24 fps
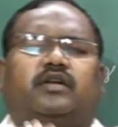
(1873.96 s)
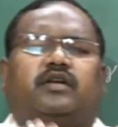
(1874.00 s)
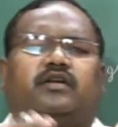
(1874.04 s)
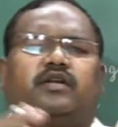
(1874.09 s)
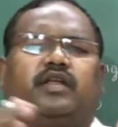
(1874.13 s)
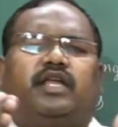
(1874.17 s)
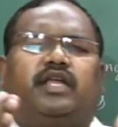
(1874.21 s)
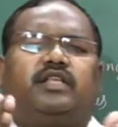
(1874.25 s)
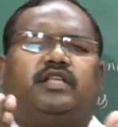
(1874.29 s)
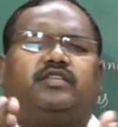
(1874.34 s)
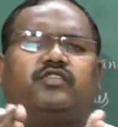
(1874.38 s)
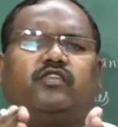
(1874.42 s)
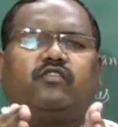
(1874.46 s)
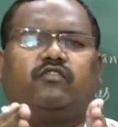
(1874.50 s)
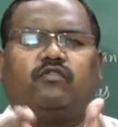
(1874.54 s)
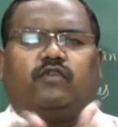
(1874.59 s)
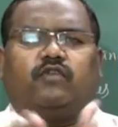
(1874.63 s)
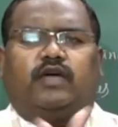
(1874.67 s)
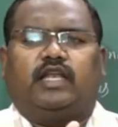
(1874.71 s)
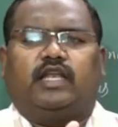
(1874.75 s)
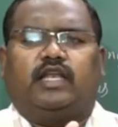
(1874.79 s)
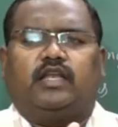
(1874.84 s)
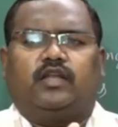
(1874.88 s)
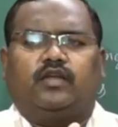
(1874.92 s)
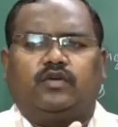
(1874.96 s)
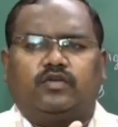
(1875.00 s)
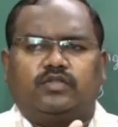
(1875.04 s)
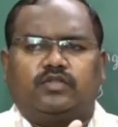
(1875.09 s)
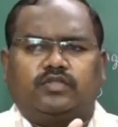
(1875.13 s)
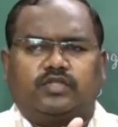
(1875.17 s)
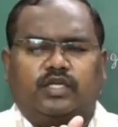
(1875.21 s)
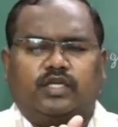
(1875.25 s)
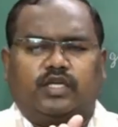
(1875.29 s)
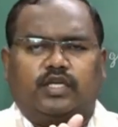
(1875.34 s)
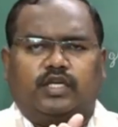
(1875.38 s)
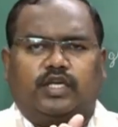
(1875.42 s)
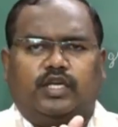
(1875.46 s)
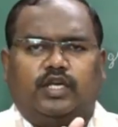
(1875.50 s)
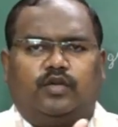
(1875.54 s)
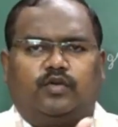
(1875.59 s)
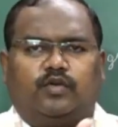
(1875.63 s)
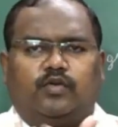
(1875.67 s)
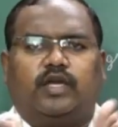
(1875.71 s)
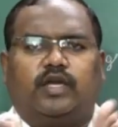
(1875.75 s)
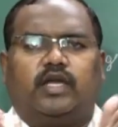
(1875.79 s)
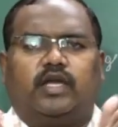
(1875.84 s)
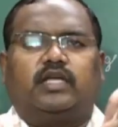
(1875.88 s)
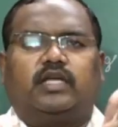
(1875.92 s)
the range of values
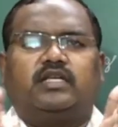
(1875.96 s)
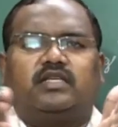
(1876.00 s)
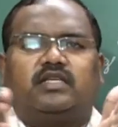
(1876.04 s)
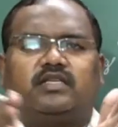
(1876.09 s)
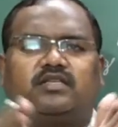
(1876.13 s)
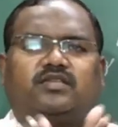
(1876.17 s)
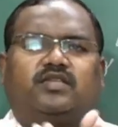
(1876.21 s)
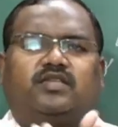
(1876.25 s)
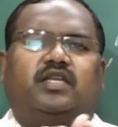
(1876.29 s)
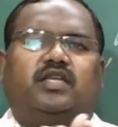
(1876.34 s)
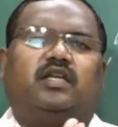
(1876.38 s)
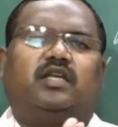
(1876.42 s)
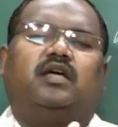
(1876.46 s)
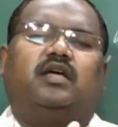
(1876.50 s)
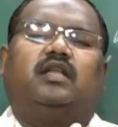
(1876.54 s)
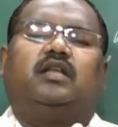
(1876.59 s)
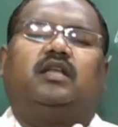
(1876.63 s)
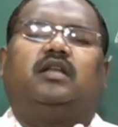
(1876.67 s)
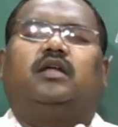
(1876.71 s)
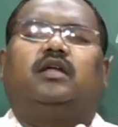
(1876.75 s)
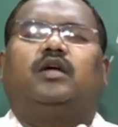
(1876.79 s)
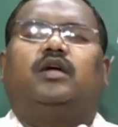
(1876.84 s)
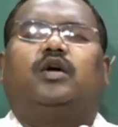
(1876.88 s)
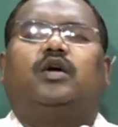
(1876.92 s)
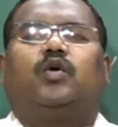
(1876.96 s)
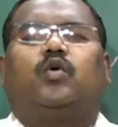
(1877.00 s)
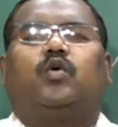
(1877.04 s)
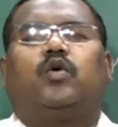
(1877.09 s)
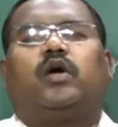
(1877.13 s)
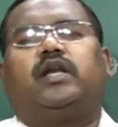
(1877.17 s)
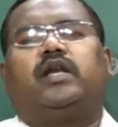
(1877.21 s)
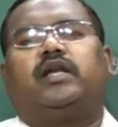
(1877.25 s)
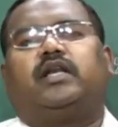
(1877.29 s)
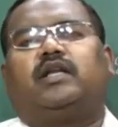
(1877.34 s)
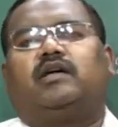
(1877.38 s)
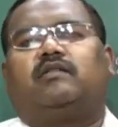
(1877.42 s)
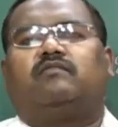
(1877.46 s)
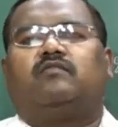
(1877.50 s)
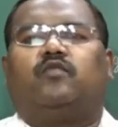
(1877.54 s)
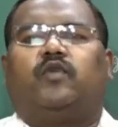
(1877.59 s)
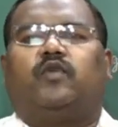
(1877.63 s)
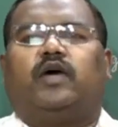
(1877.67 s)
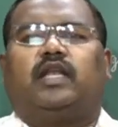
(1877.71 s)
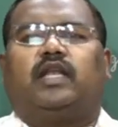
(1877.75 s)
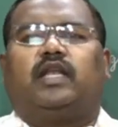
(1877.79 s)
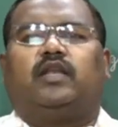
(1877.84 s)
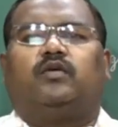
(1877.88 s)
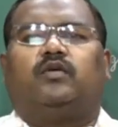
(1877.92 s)
into a single
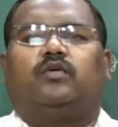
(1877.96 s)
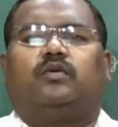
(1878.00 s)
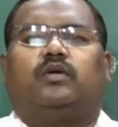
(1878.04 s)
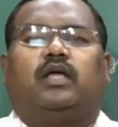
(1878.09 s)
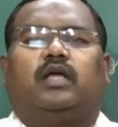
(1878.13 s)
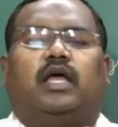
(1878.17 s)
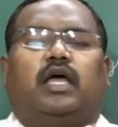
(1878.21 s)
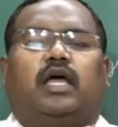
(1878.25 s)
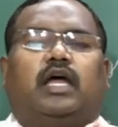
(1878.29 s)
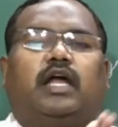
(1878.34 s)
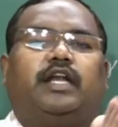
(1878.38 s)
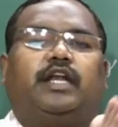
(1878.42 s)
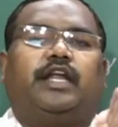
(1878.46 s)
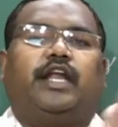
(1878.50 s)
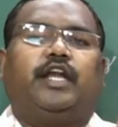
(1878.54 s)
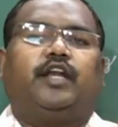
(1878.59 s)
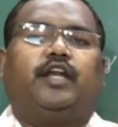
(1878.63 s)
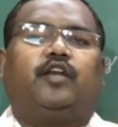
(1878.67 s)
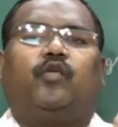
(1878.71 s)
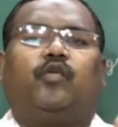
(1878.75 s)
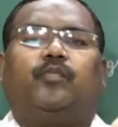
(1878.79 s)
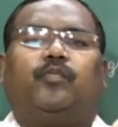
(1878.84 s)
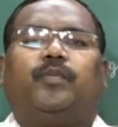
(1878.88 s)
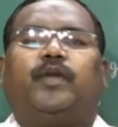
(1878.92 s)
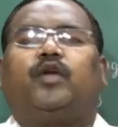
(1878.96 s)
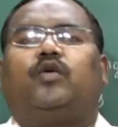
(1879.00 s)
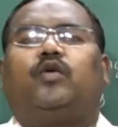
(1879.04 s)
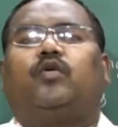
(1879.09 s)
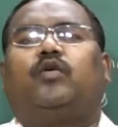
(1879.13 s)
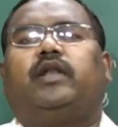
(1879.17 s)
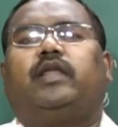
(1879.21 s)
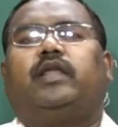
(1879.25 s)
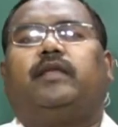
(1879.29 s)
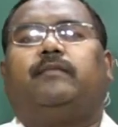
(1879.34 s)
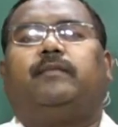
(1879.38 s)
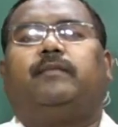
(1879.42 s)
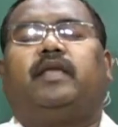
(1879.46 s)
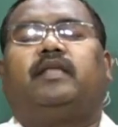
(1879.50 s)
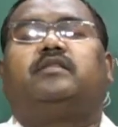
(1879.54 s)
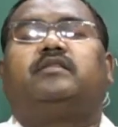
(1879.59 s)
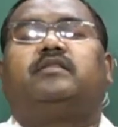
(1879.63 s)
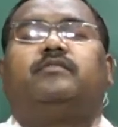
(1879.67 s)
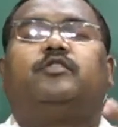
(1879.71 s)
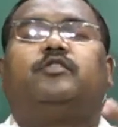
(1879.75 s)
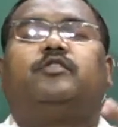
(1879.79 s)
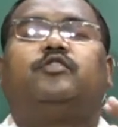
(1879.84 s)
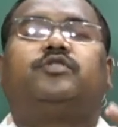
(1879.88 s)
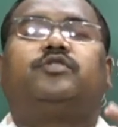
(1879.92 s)
quantum value, and entropy coding
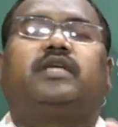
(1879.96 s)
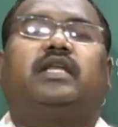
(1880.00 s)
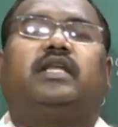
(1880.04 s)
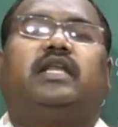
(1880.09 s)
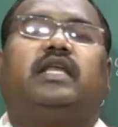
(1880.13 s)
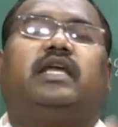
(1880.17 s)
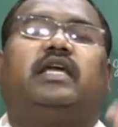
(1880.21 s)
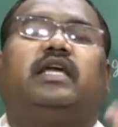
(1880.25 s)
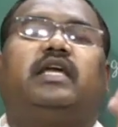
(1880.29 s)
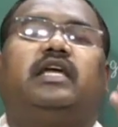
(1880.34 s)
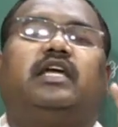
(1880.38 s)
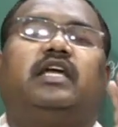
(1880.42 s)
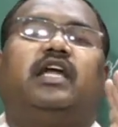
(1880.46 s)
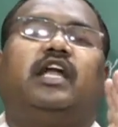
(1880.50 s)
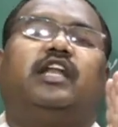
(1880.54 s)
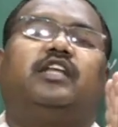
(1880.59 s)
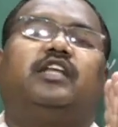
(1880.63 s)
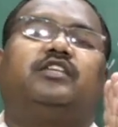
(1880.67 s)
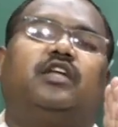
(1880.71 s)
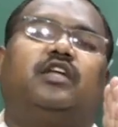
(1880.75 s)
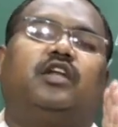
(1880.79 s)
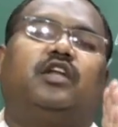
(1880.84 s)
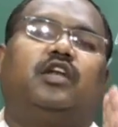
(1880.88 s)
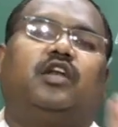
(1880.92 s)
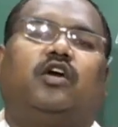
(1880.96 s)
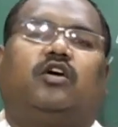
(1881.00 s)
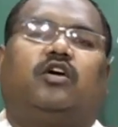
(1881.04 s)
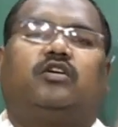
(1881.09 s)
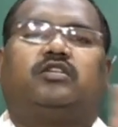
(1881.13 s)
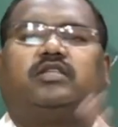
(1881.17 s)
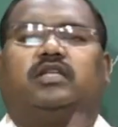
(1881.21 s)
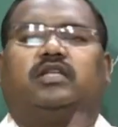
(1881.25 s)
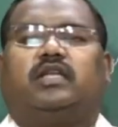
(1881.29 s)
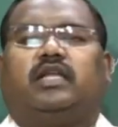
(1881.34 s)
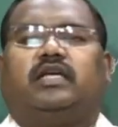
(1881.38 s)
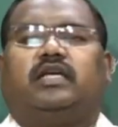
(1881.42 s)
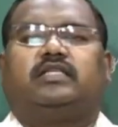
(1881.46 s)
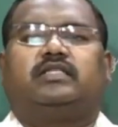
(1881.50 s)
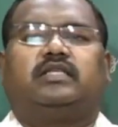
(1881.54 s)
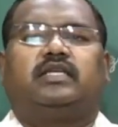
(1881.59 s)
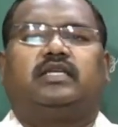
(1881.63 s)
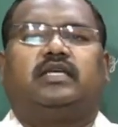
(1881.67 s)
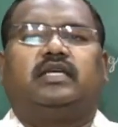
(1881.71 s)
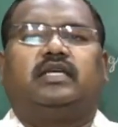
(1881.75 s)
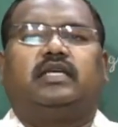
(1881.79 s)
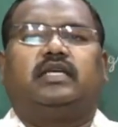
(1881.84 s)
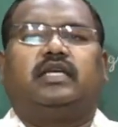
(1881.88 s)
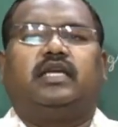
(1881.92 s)
means usually it is a
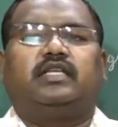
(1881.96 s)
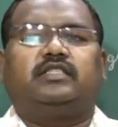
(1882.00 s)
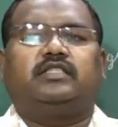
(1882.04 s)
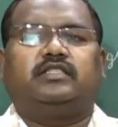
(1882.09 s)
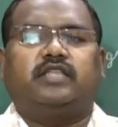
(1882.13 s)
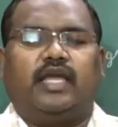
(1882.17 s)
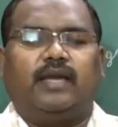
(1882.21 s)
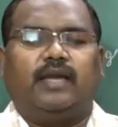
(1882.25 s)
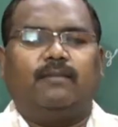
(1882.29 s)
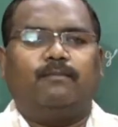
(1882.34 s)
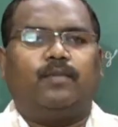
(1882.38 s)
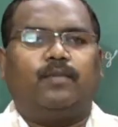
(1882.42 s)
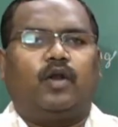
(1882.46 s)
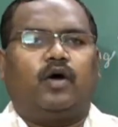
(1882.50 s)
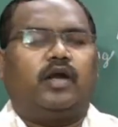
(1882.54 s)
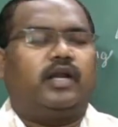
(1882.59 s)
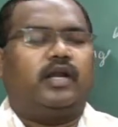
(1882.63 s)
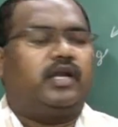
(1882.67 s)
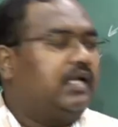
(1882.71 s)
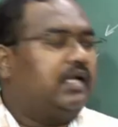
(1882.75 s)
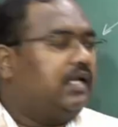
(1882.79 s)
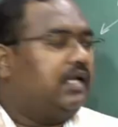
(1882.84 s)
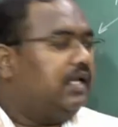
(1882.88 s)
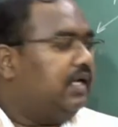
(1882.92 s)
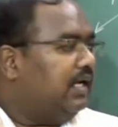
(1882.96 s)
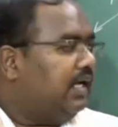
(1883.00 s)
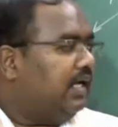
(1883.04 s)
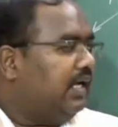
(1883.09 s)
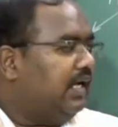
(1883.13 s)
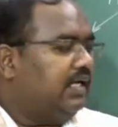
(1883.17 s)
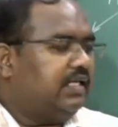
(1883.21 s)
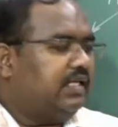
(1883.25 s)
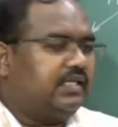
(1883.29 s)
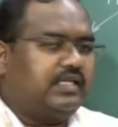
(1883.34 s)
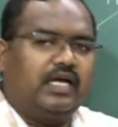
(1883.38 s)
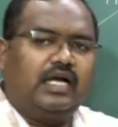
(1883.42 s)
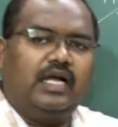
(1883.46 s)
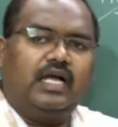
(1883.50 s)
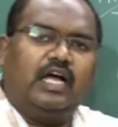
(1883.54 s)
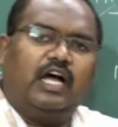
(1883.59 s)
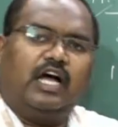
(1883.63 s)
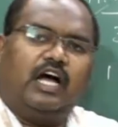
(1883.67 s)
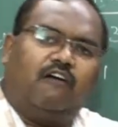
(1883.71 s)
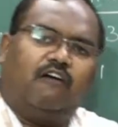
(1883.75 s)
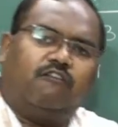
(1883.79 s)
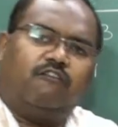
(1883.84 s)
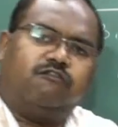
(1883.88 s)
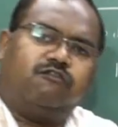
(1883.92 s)
lossless, is employed like the
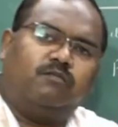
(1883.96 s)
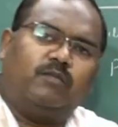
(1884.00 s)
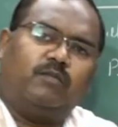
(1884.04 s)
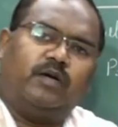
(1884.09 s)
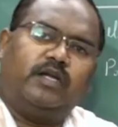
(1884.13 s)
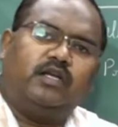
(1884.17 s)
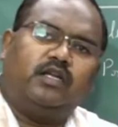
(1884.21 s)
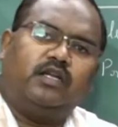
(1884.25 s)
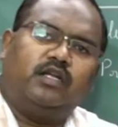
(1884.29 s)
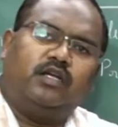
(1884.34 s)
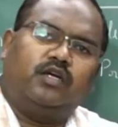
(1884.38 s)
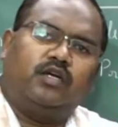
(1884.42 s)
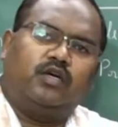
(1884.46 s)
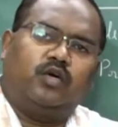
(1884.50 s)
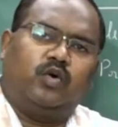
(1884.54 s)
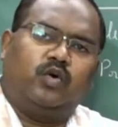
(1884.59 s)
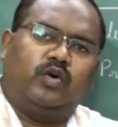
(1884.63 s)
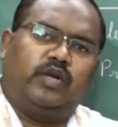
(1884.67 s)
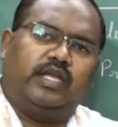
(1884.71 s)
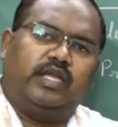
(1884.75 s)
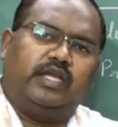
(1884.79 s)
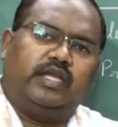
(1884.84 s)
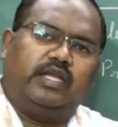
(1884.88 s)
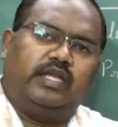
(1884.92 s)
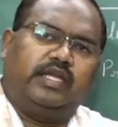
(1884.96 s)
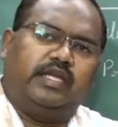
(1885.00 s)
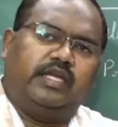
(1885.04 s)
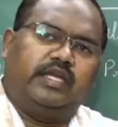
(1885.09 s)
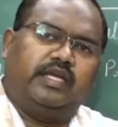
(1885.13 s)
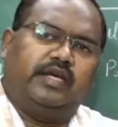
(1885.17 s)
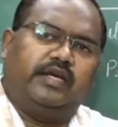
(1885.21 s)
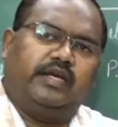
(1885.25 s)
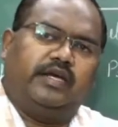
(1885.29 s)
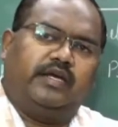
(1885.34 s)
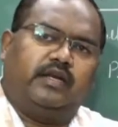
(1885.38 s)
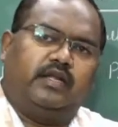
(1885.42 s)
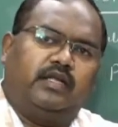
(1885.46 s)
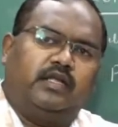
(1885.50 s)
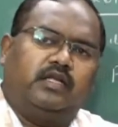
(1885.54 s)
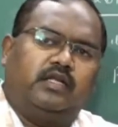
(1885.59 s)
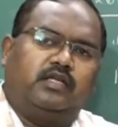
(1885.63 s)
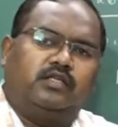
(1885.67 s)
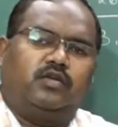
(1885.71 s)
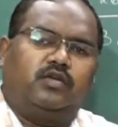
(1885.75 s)
Huffman coding here.